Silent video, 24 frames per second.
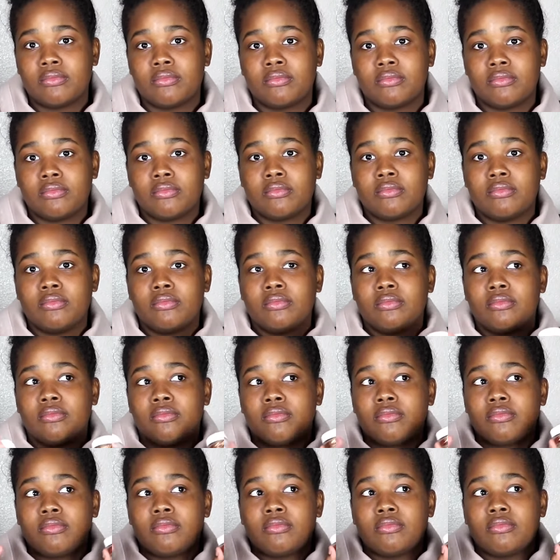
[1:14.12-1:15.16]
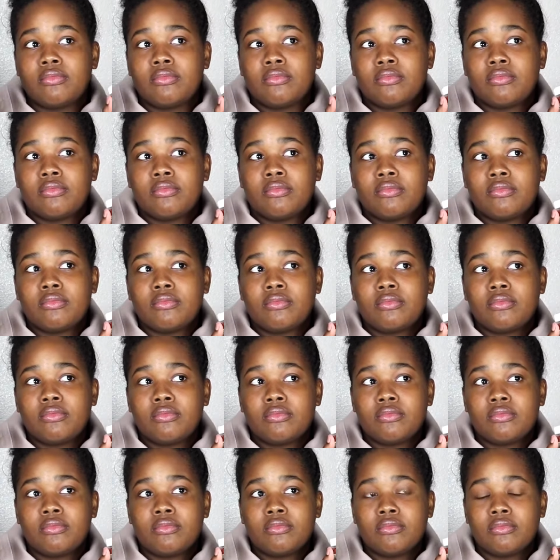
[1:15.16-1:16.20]

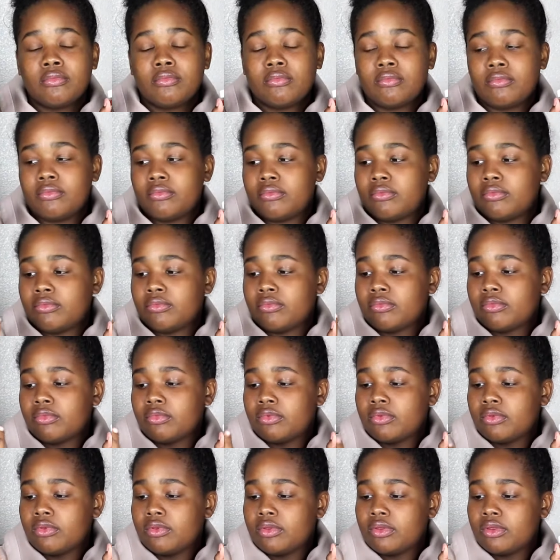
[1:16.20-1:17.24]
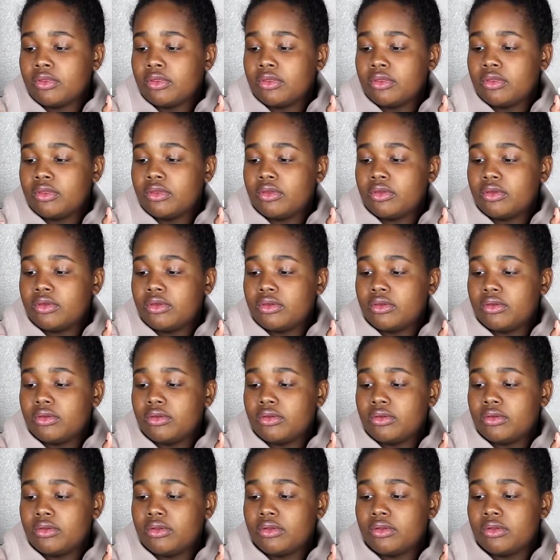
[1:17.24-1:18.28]

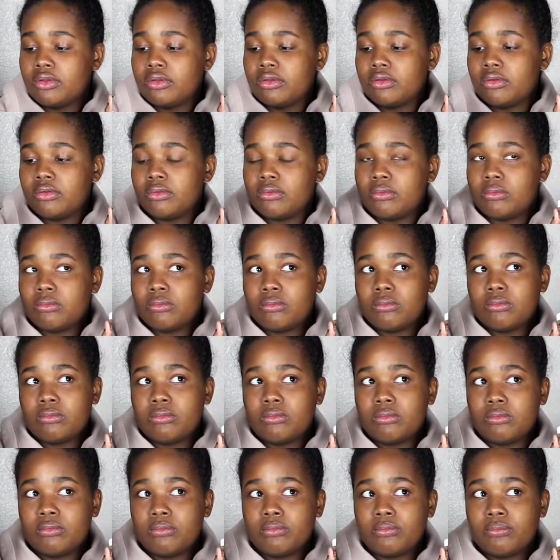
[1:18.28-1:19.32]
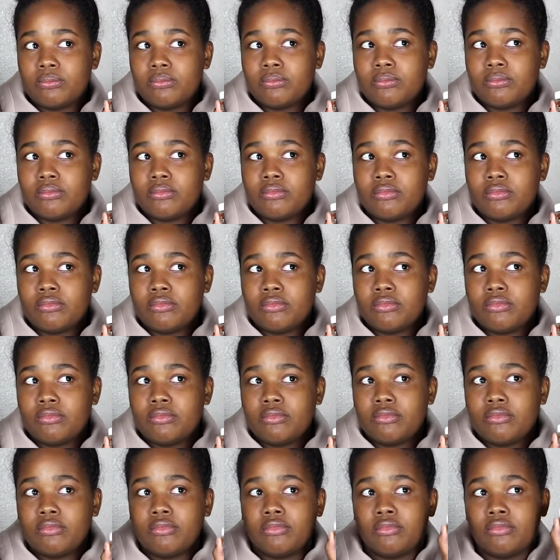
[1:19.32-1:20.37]

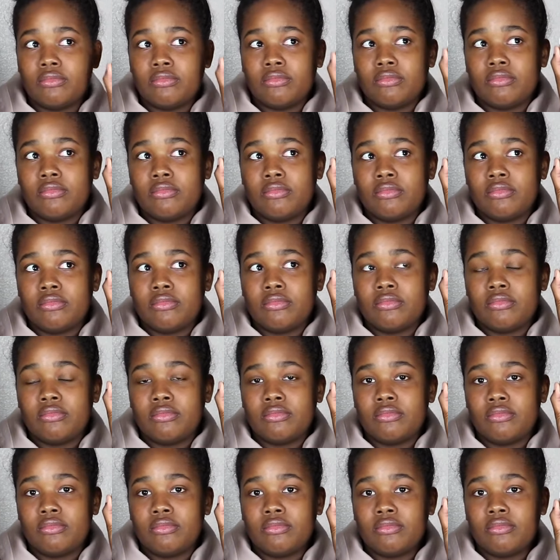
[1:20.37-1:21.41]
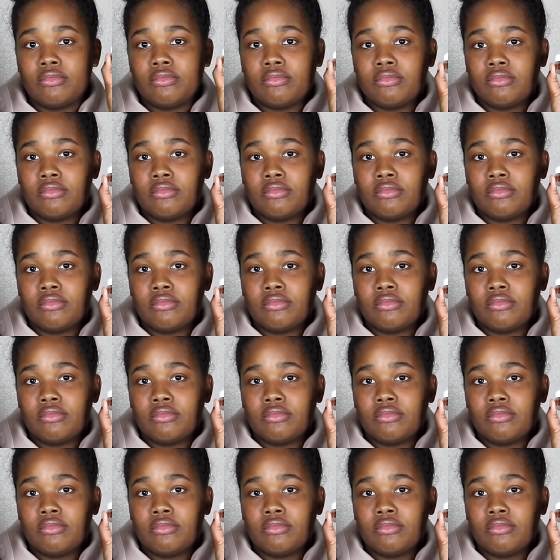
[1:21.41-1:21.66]
No words are spoken by the person on screen.